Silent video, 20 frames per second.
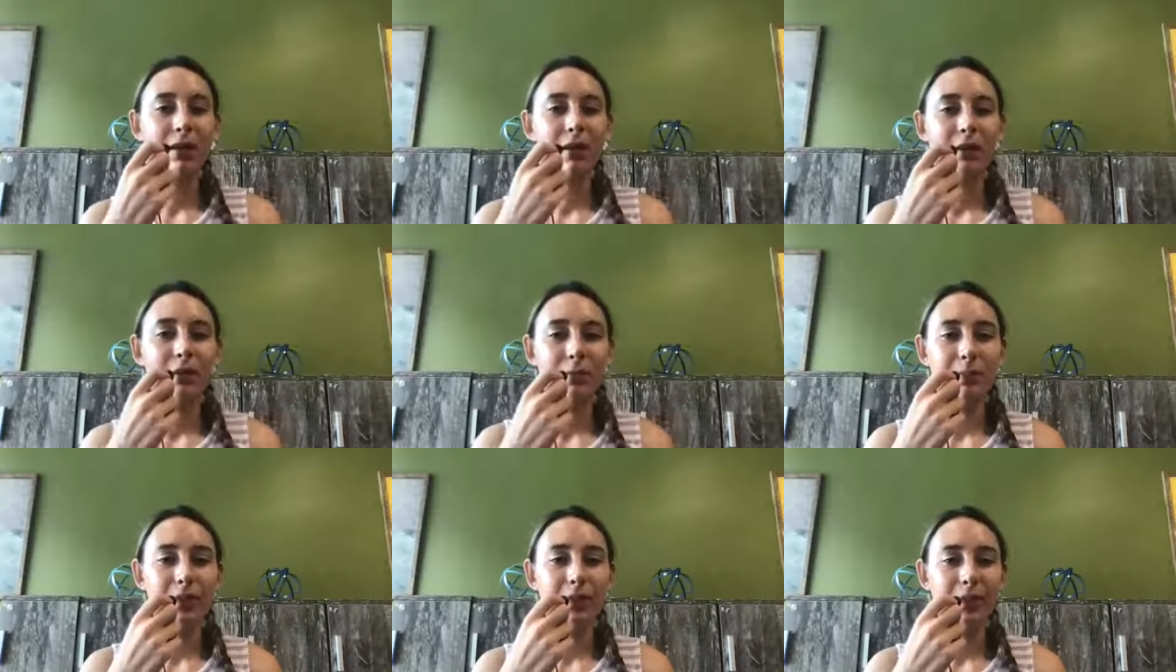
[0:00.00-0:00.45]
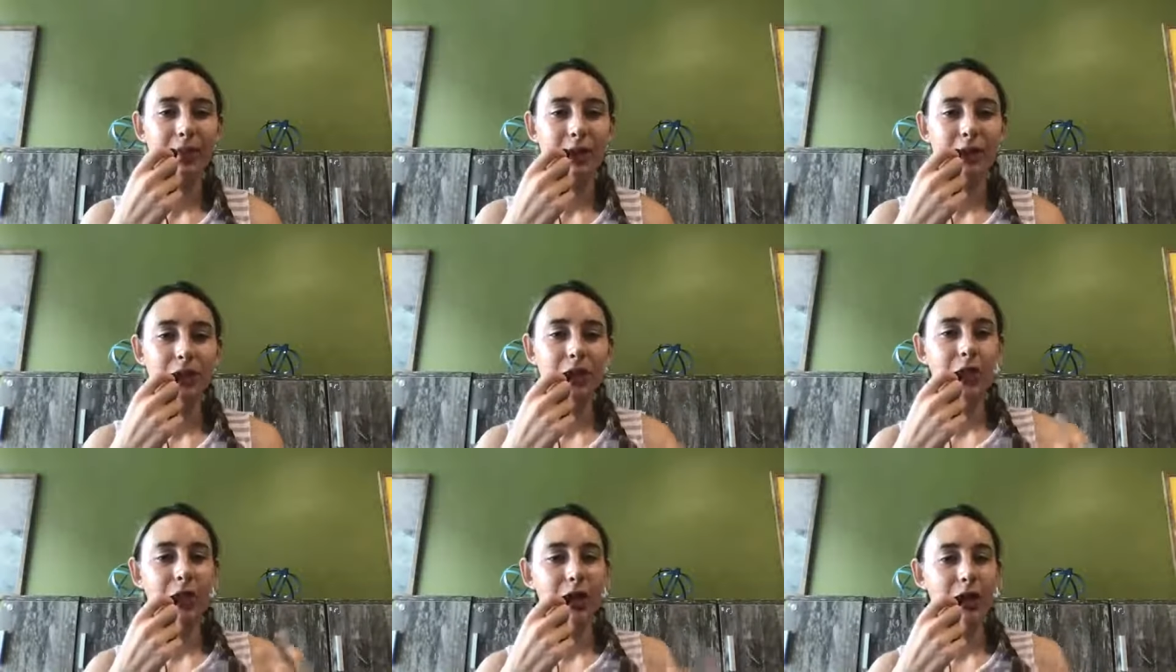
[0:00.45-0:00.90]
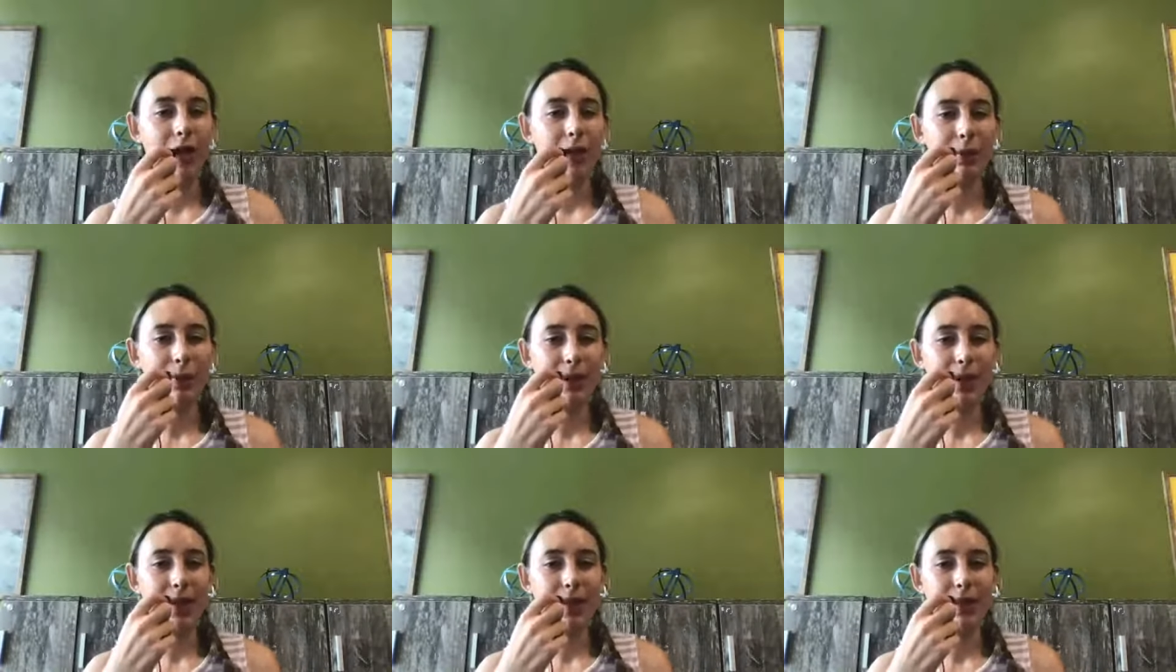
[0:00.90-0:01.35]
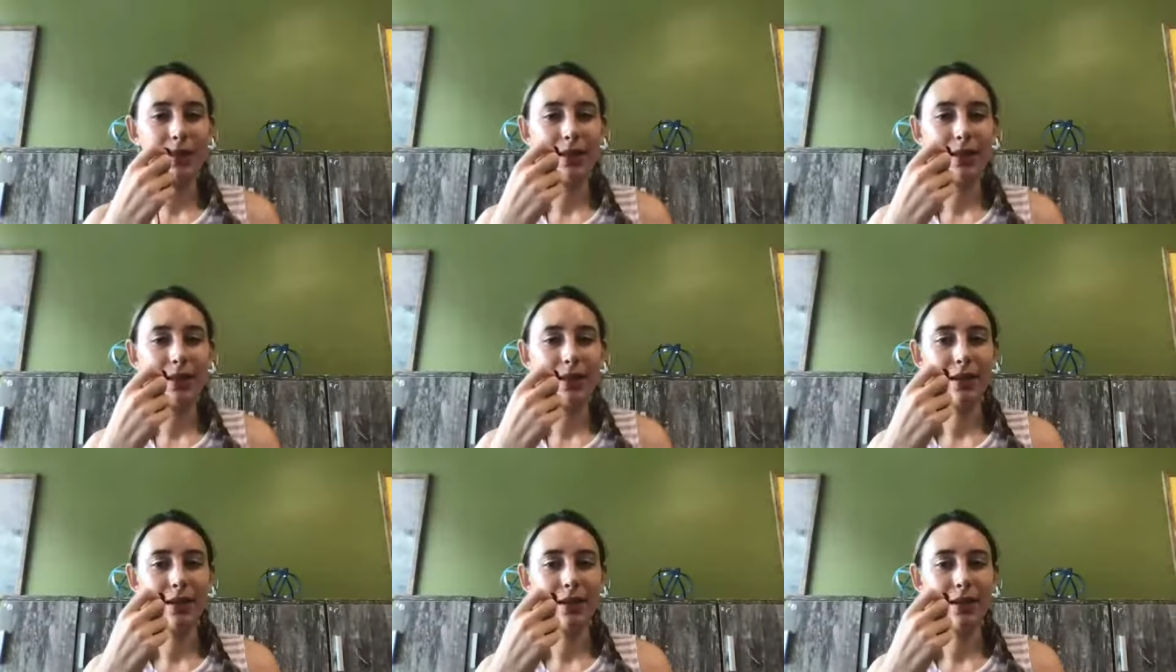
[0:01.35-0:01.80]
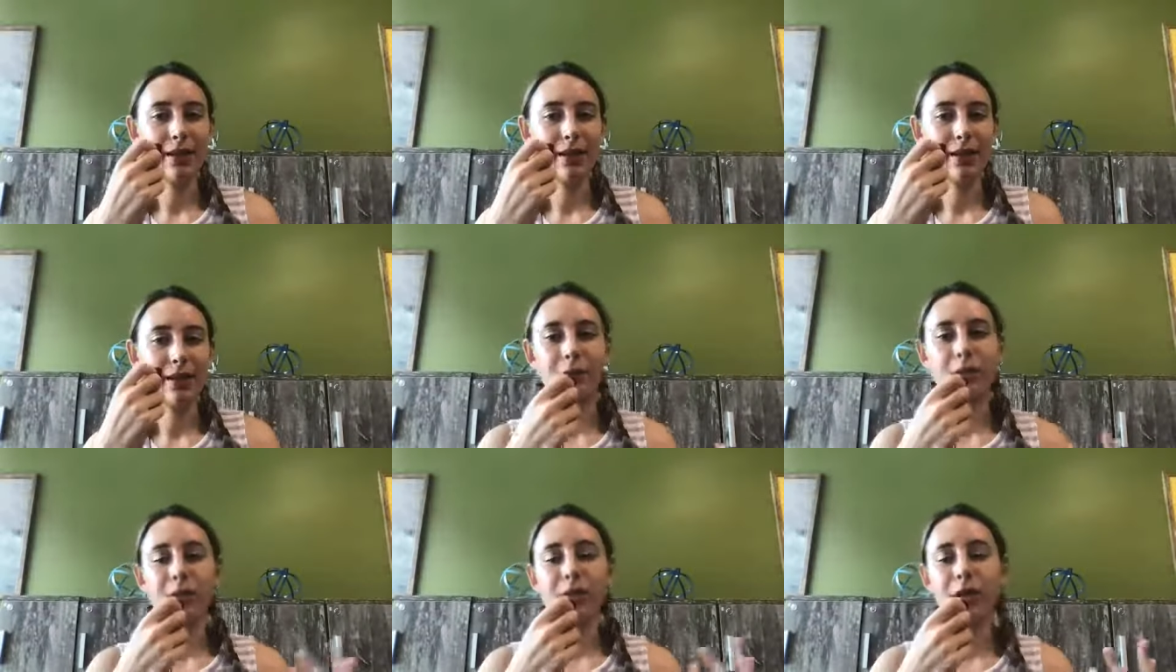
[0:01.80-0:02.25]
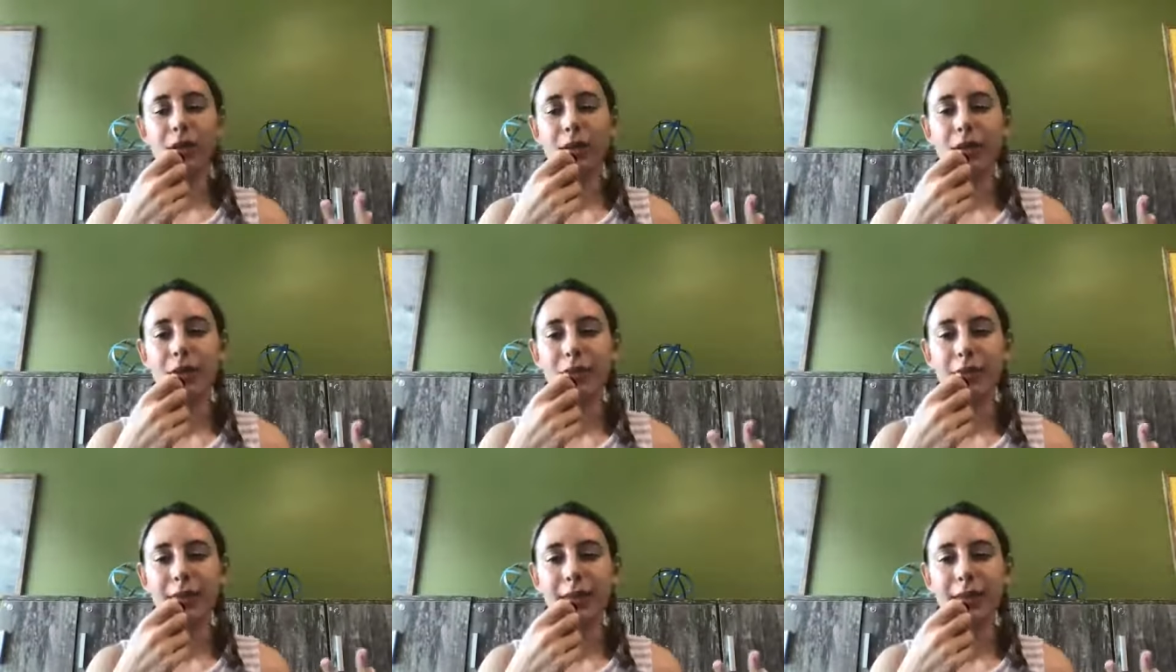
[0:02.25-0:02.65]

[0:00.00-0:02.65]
you'll be in a job, and then as time goes on, you